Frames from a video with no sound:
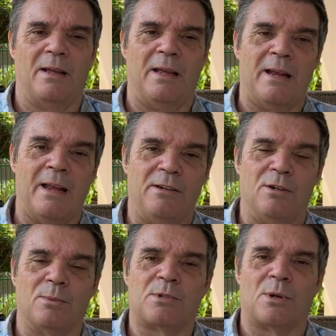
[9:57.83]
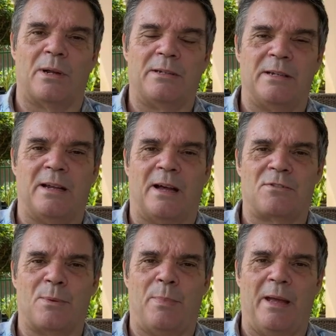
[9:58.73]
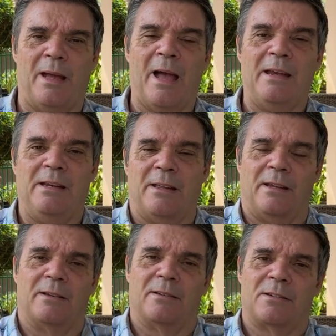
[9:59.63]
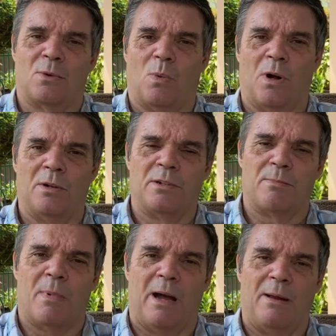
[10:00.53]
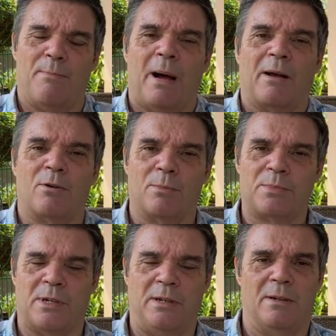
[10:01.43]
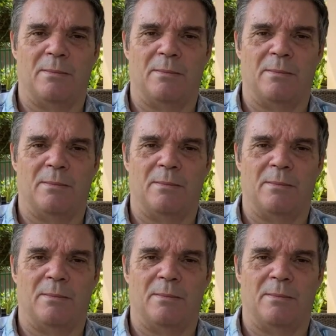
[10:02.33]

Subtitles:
it ended up so I didn't have to pay anything towards my bankruptcy